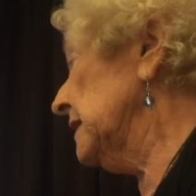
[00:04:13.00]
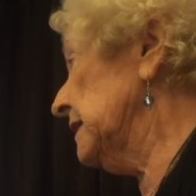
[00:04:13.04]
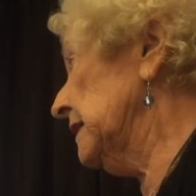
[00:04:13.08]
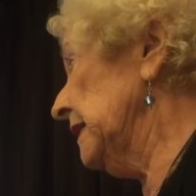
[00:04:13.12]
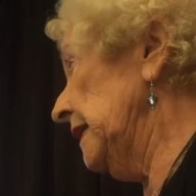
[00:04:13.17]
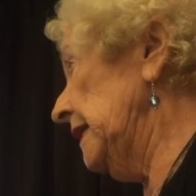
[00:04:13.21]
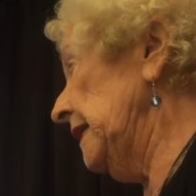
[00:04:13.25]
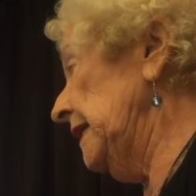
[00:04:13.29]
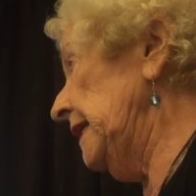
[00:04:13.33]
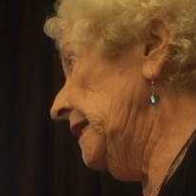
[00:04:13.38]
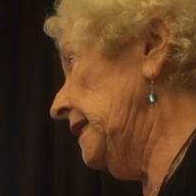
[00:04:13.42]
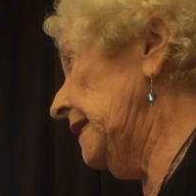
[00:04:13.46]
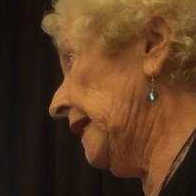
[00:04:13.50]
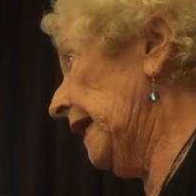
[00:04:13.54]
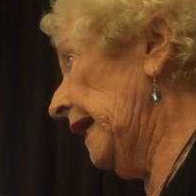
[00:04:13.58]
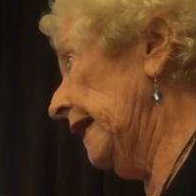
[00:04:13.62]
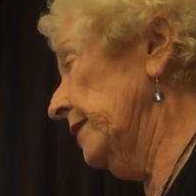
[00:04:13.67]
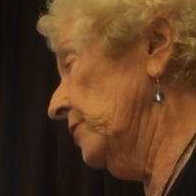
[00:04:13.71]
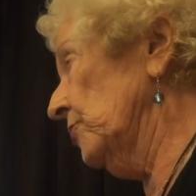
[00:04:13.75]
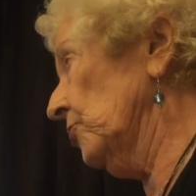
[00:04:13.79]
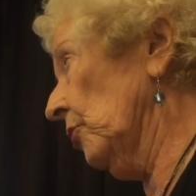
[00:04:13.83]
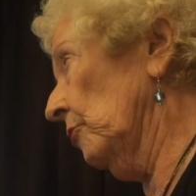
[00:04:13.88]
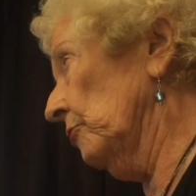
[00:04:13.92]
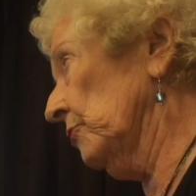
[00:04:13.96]
see
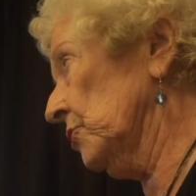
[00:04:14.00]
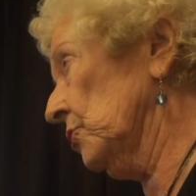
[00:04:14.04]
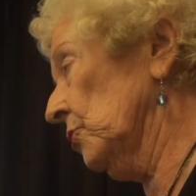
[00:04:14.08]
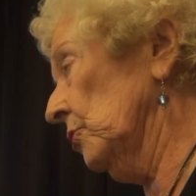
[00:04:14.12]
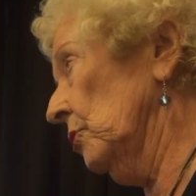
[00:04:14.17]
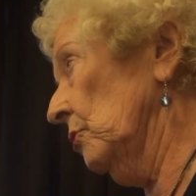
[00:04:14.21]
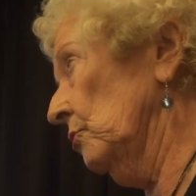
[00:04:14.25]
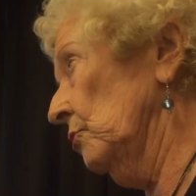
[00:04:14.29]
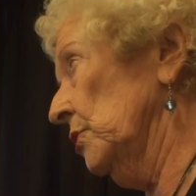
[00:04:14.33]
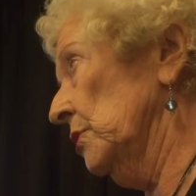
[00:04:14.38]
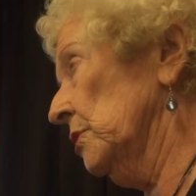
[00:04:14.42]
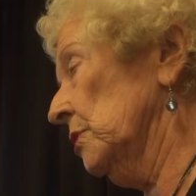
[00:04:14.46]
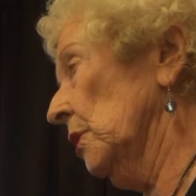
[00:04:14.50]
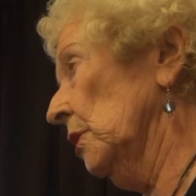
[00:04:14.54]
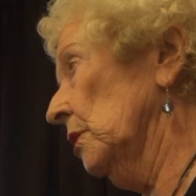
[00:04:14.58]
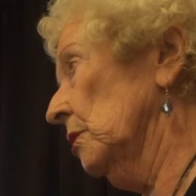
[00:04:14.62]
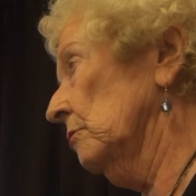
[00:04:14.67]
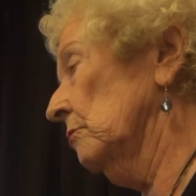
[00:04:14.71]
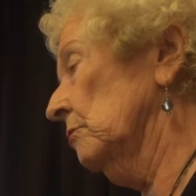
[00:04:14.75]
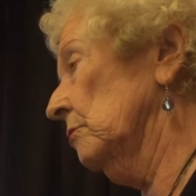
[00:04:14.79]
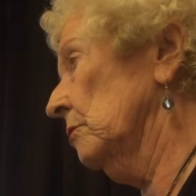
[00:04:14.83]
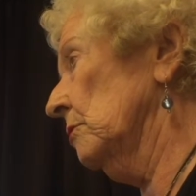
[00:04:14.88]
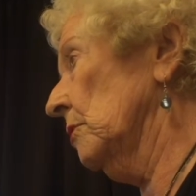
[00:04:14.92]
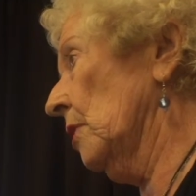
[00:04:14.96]
Kay Thompson, who was
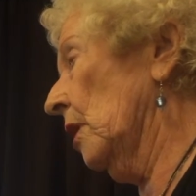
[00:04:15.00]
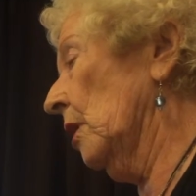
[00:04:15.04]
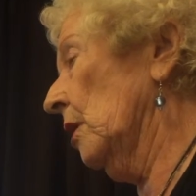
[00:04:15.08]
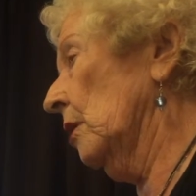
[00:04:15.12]
in